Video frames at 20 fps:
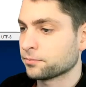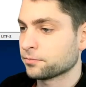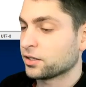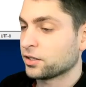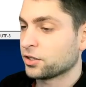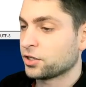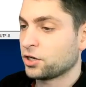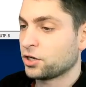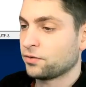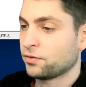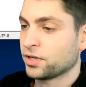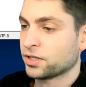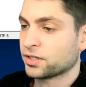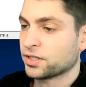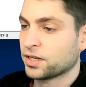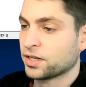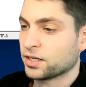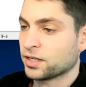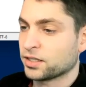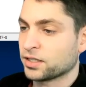Here we are
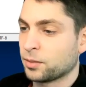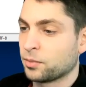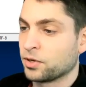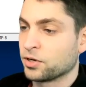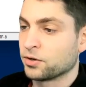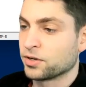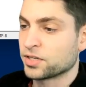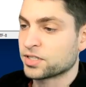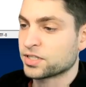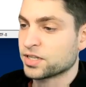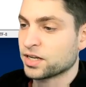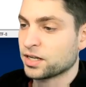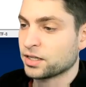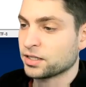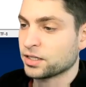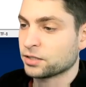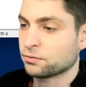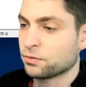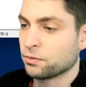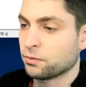telling W S L
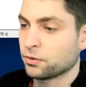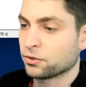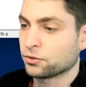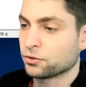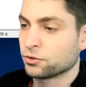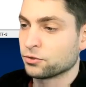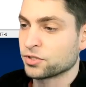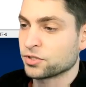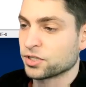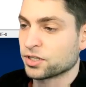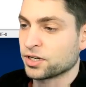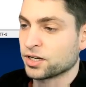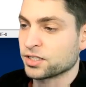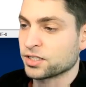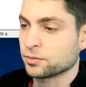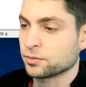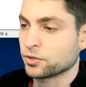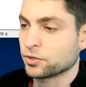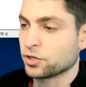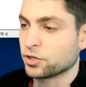that we want to use a
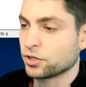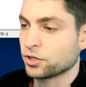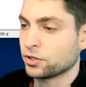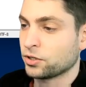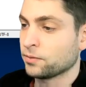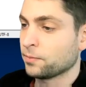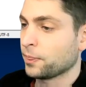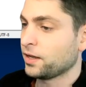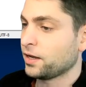custom kernel,